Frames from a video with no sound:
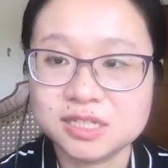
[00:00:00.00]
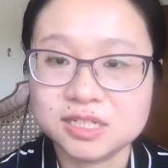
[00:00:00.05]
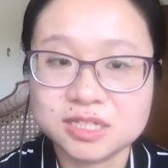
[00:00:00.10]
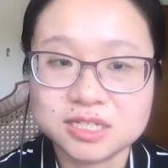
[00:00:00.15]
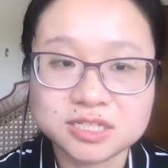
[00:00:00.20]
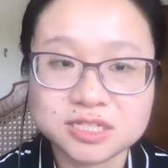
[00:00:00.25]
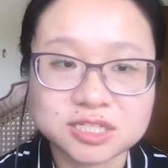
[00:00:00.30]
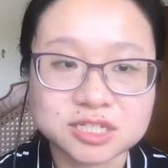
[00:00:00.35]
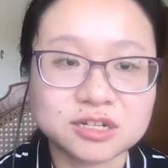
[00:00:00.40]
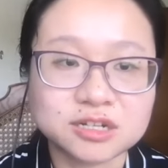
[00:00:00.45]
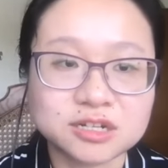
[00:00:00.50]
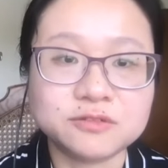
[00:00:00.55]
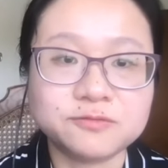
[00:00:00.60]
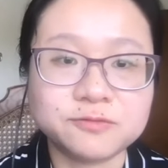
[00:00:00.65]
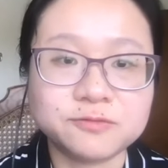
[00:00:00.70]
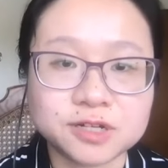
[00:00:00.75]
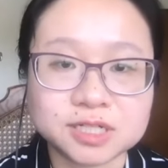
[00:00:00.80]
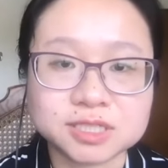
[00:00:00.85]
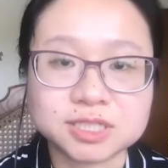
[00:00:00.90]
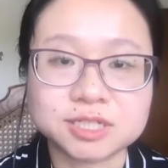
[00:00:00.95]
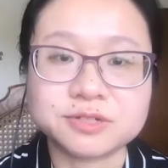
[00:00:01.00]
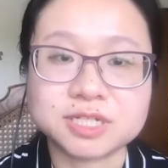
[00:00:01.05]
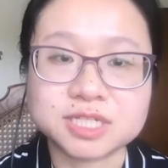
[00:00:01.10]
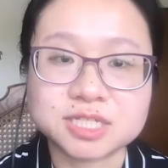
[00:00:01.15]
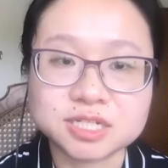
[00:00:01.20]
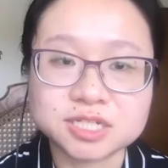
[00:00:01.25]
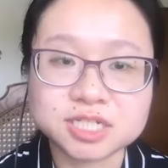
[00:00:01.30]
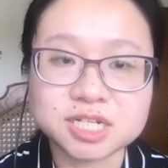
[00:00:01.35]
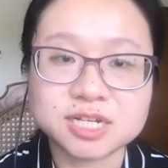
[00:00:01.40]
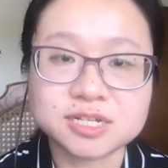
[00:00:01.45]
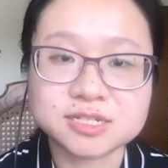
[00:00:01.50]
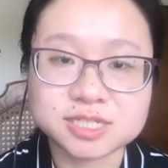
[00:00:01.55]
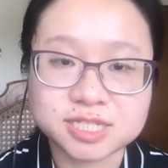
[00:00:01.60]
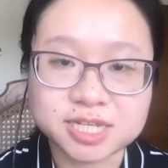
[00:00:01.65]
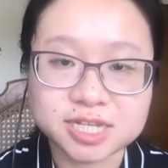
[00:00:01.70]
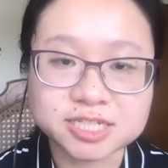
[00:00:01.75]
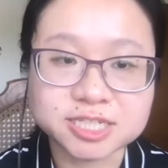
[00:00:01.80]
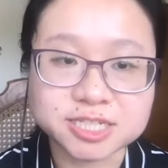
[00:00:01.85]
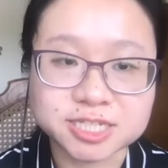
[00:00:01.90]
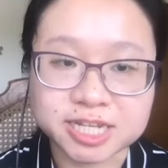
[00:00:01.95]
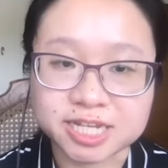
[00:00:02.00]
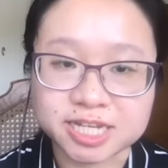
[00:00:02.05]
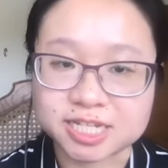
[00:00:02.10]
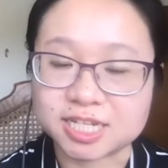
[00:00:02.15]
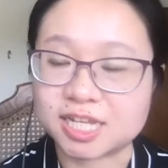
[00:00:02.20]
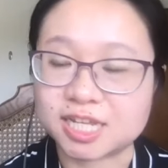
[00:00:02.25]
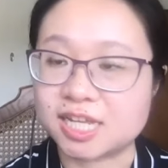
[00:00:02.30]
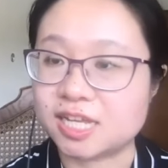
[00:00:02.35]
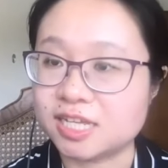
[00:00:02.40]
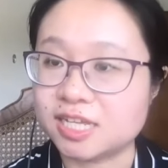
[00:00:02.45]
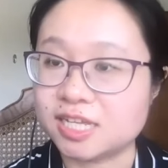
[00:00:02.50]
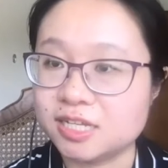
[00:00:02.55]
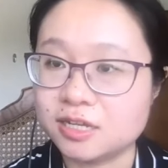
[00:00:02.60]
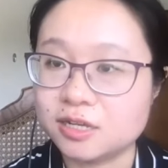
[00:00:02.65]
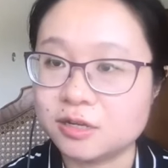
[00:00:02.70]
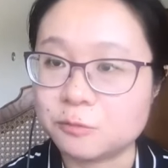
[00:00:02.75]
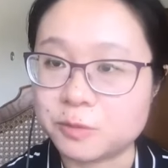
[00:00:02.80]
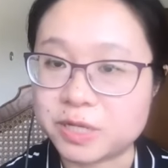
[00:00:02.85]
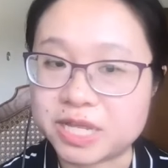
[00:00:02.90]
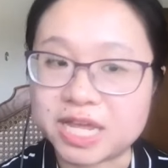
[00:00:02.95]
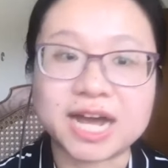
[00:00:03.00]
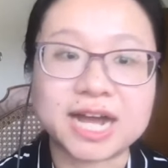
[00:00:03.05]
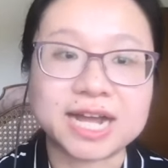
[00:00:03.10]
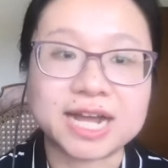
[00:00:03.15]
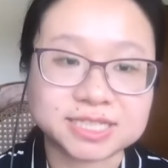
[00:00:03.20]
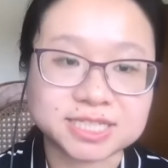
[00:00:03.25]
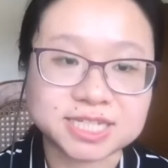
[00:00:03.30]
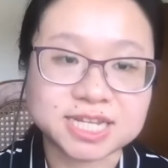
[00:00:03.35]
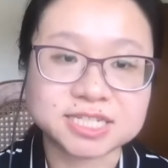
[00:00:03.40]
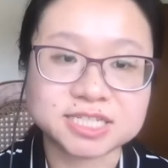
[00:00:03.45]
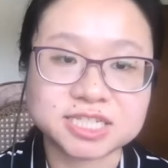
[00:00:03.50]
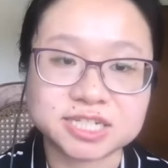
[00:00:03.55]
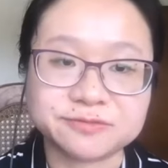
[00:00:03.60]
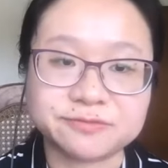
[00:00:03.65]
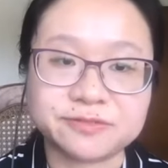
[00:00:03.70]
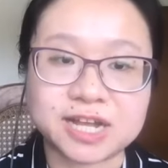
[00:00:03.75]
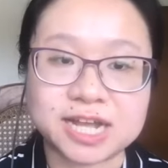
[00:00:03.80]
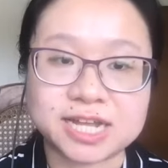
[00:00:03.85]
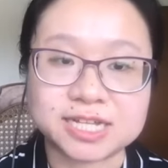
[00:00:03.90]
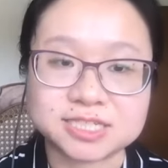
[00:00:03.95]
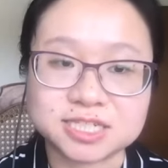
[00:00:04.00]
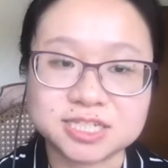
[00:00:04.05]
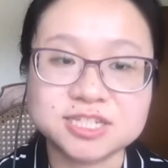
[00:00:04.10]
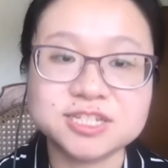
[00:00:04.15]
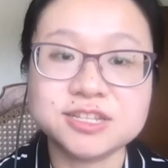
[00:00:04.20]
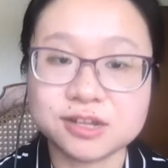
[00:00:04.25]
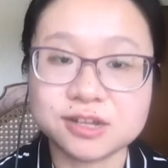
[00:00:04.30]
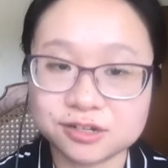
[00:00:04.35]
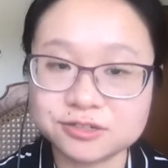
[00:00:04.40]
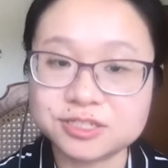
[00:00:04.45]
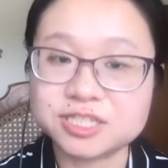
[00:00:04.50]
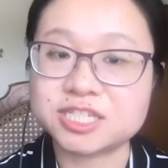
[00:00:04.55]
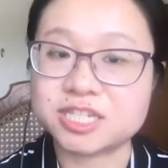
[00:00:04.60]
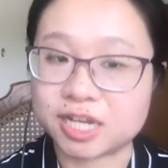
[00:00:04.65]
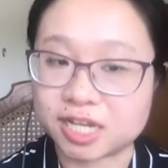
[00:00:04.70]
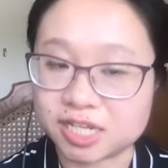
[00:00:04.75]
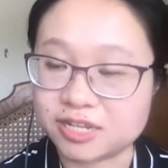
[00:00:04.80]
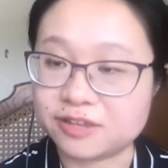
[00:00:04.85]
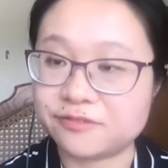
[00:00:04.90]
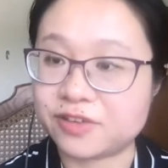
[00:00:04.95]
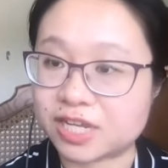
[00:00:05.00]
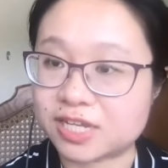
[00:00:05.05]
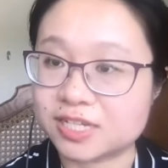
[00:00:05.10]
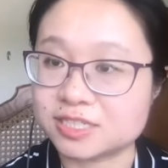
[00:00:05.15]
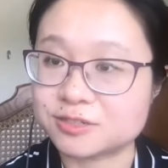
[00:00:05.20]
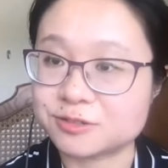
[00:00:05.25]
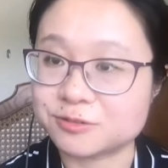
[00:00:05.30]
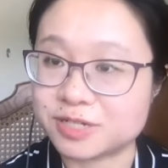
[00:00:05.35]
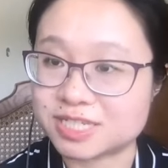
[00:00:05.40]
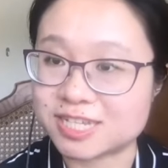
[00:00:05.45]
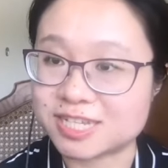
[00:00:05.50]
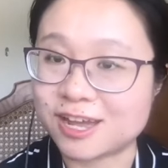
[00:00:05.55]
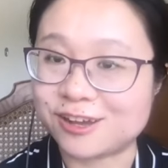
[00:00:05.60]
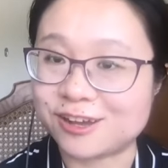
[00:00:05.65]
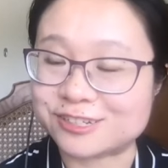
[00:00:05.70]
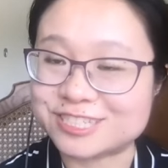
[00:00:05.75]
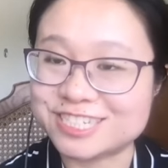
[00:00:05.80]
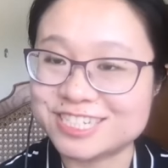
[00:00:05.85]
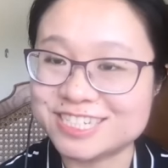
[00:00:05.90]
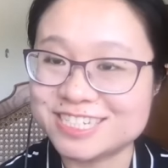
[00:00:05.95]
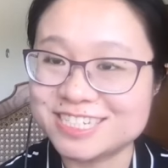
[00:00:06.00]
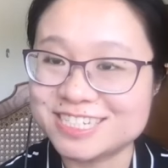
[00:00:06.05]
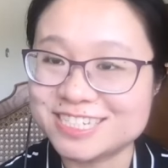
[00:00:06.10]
So for the research consent data, we identified no significant result.